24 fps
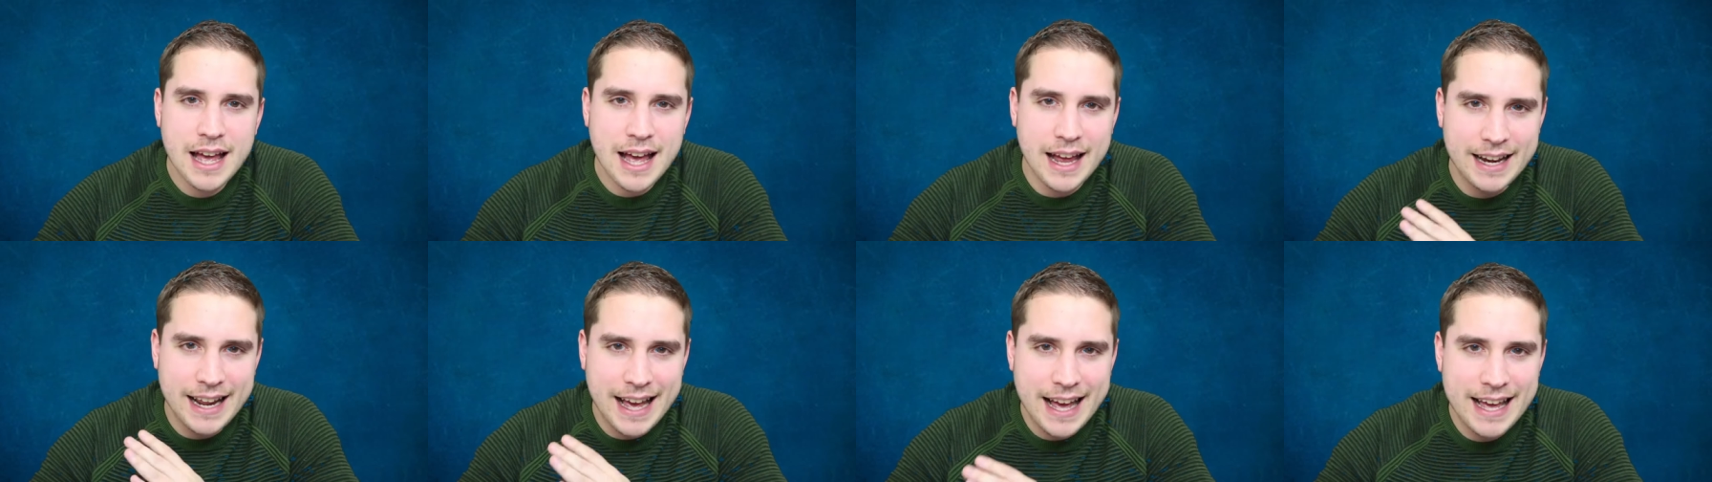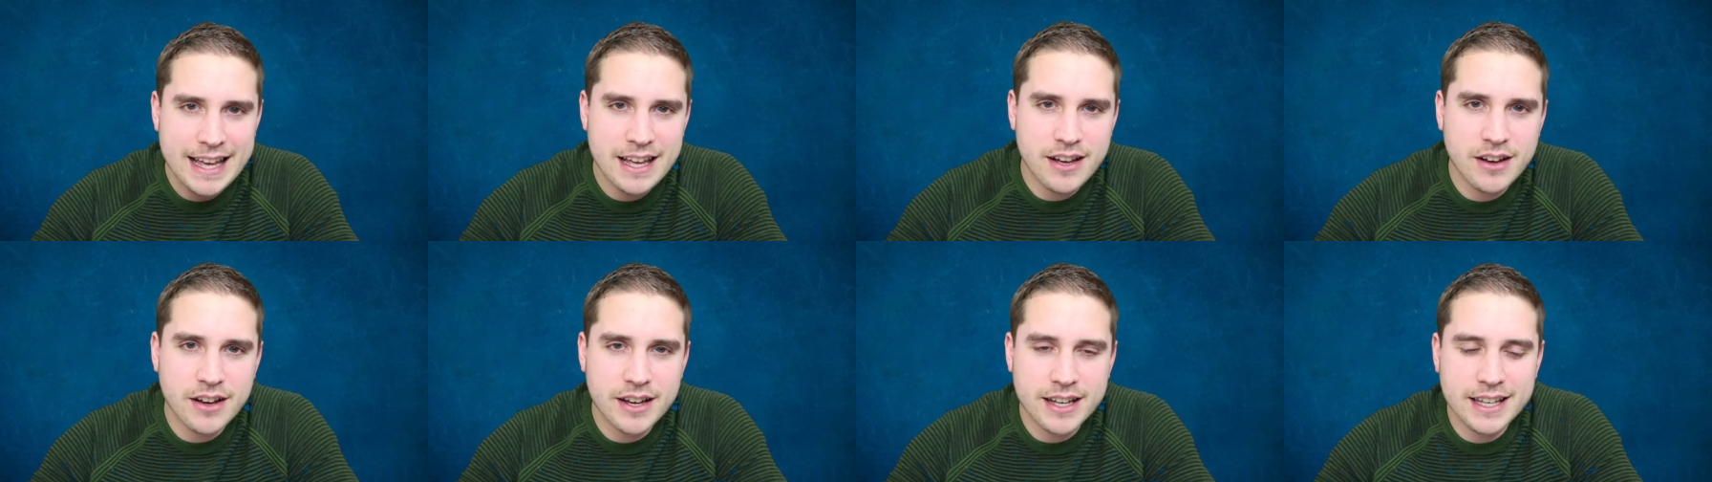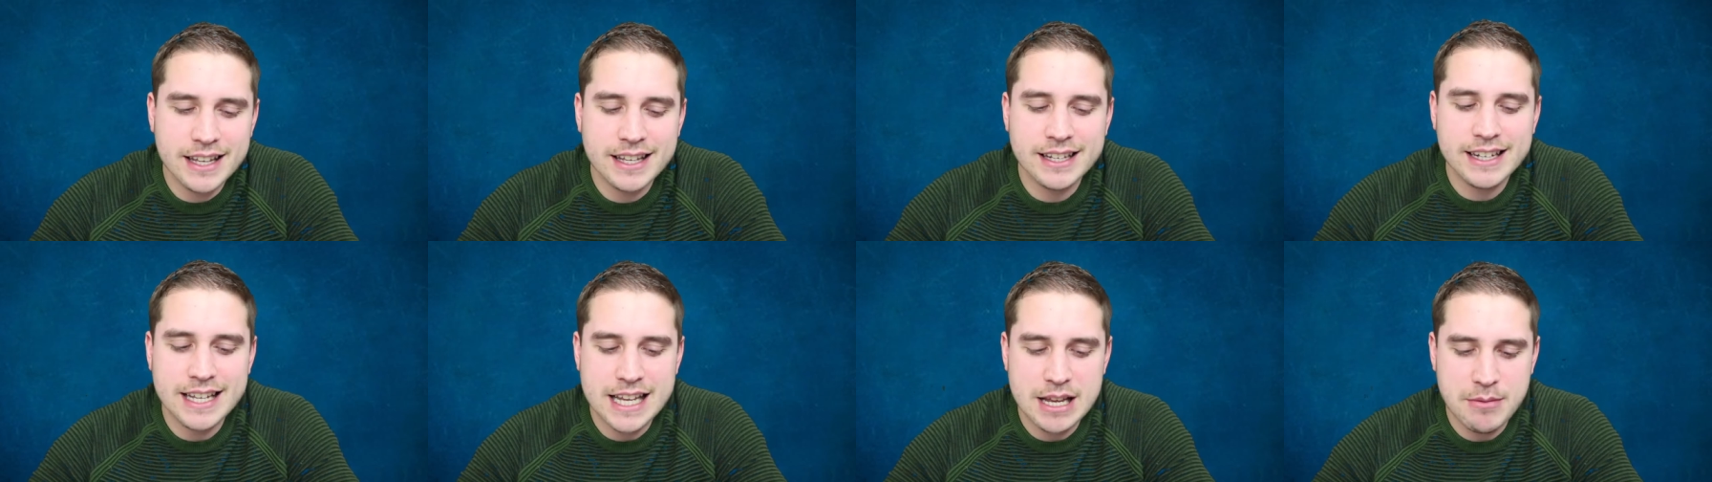and AI
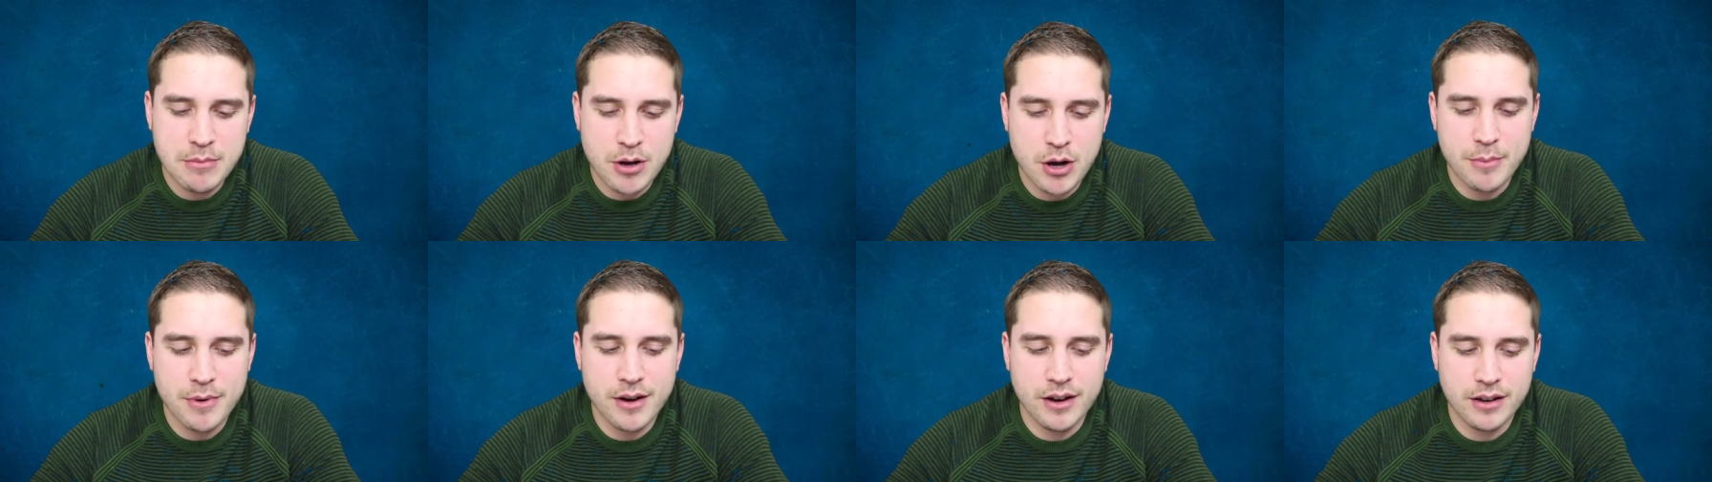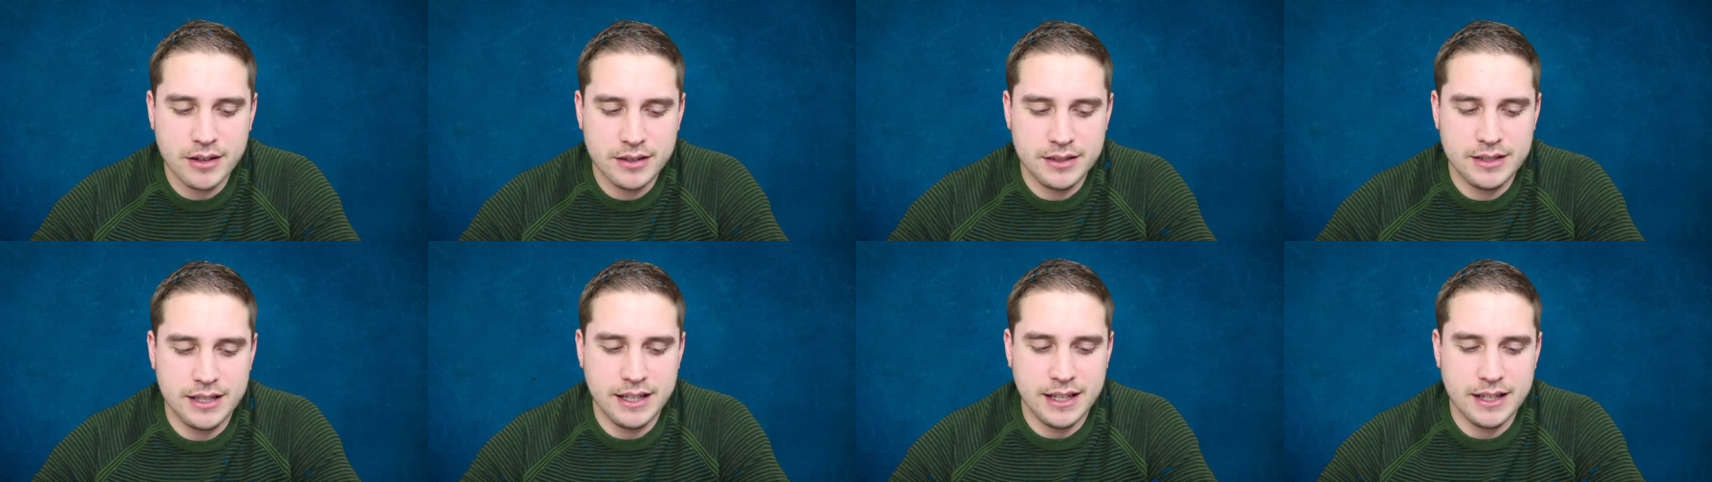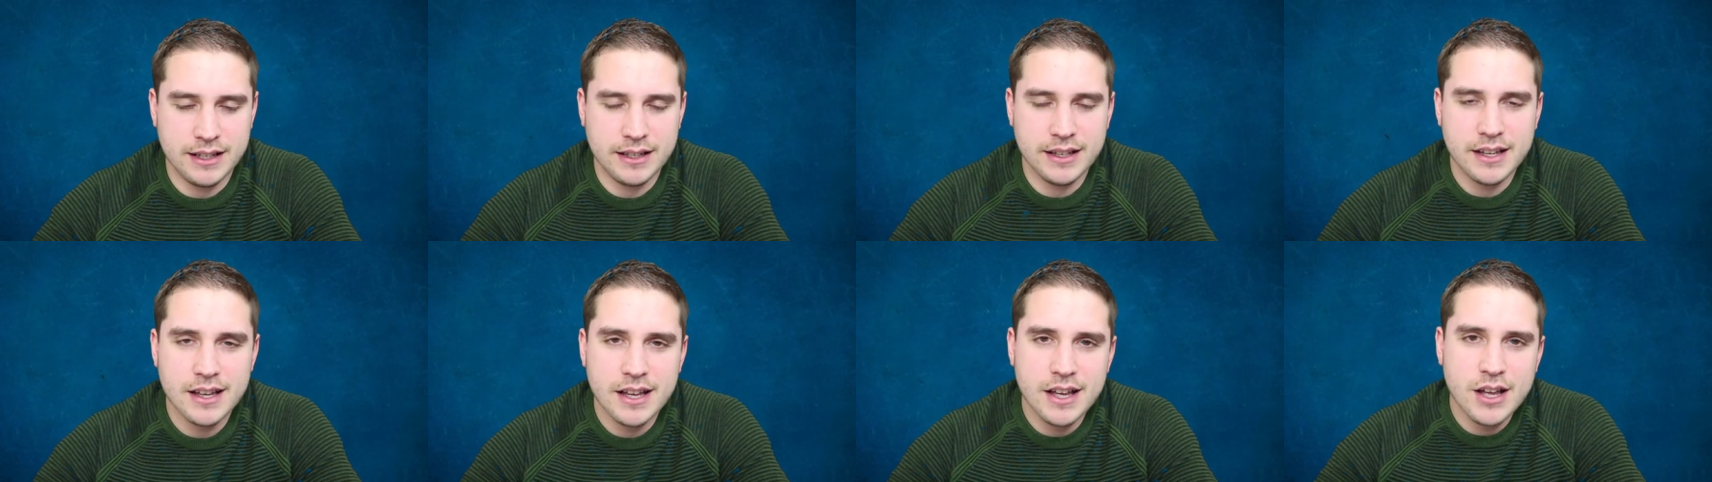in email
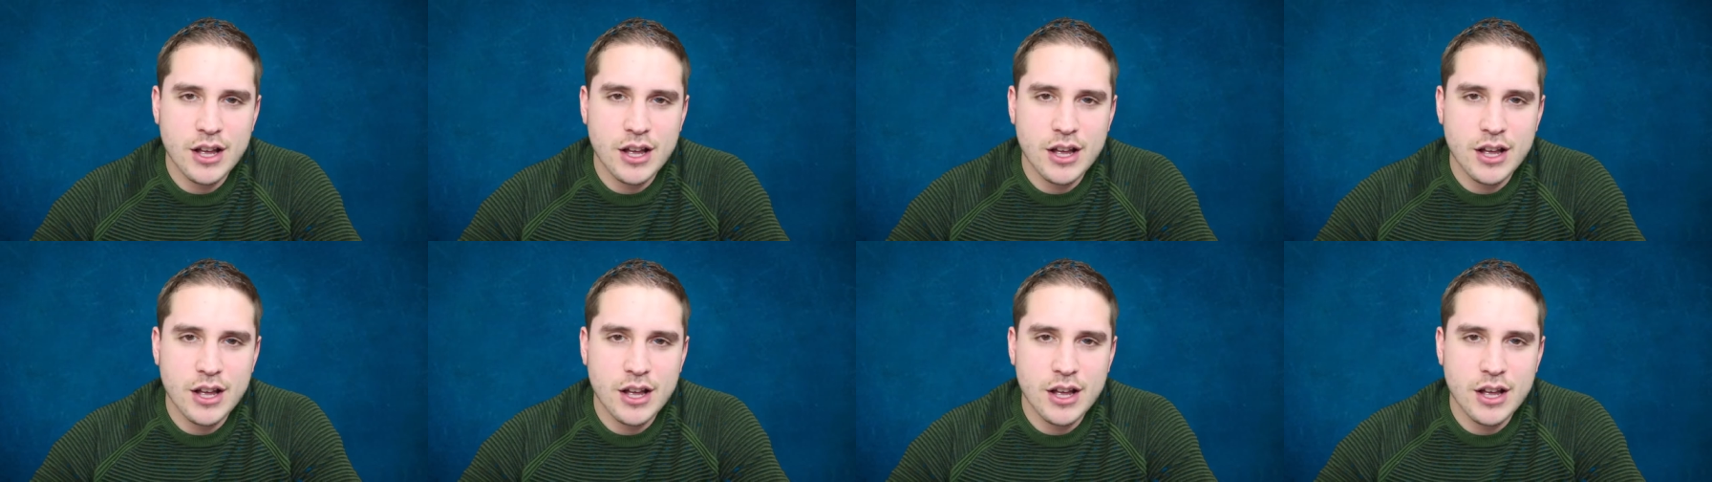marketing.